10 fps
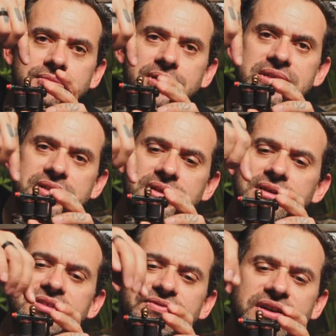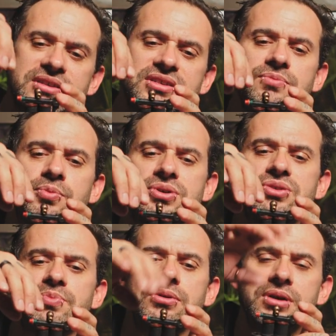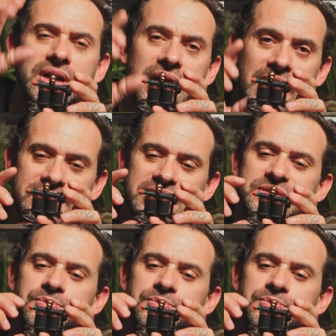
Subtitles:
Basically, it's a very simple principle, and this